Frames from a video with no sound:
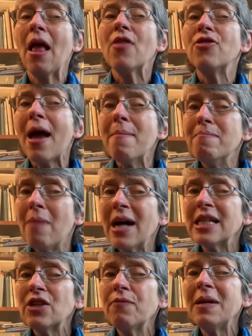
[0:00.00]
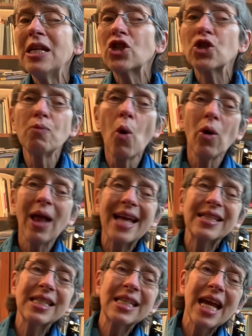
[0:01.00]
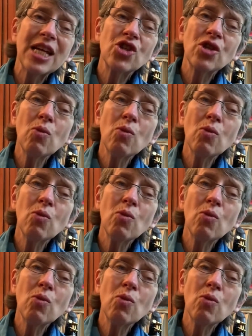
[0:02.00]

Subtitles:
There might have been a small hesitation